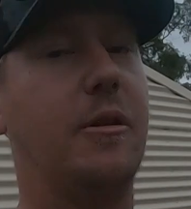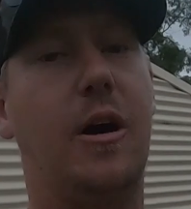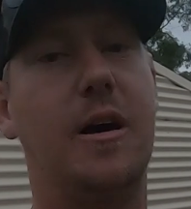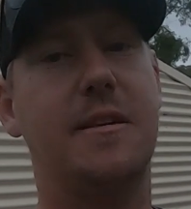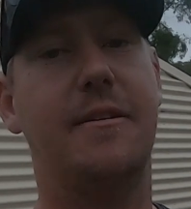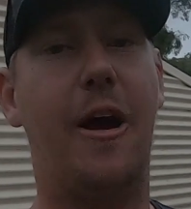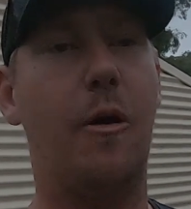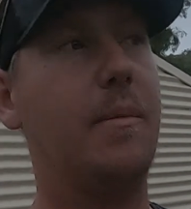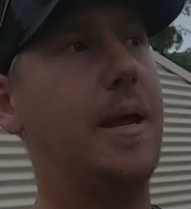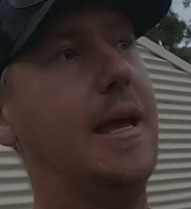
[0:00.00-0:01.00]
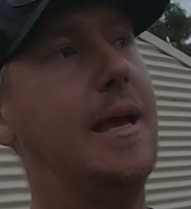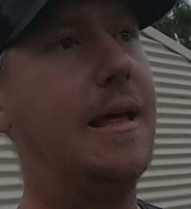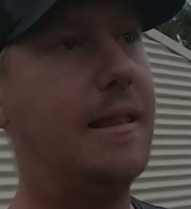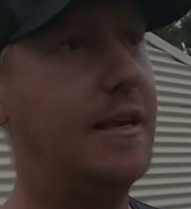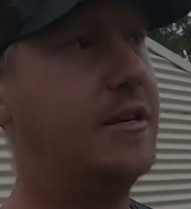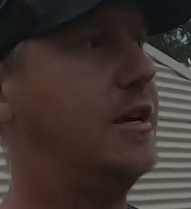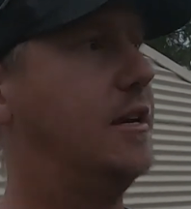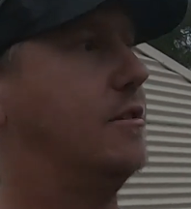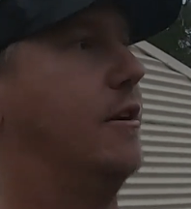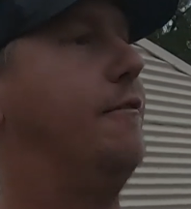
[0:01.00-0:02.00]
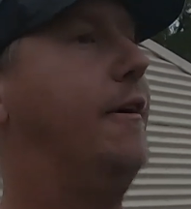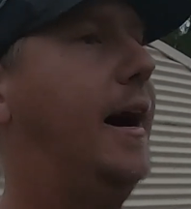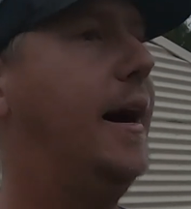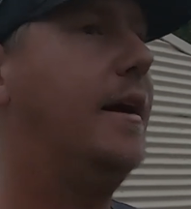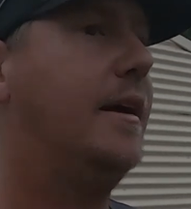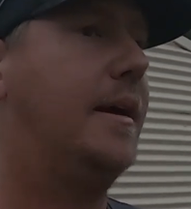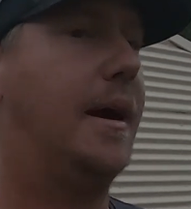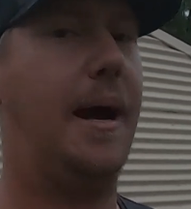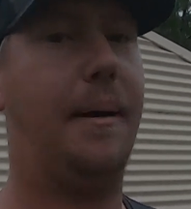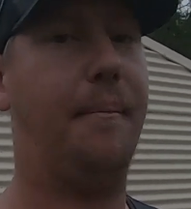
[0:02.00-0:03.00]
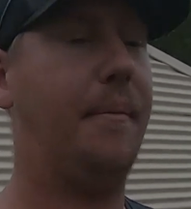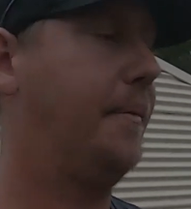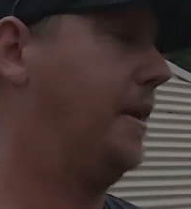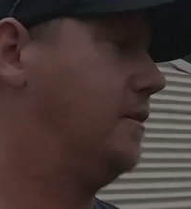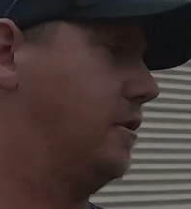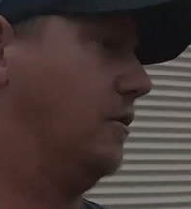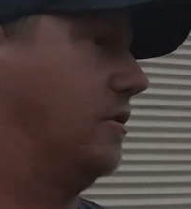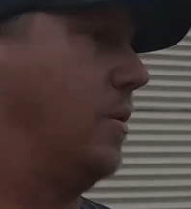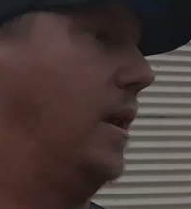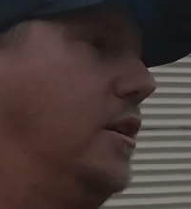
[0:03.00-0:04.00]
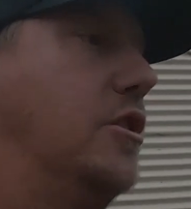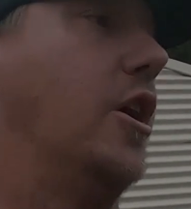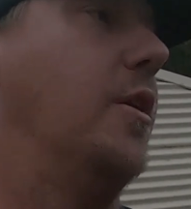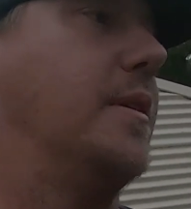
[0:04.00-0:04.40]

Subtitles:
of guys that have helped me this year so far. So I'll just quickly show you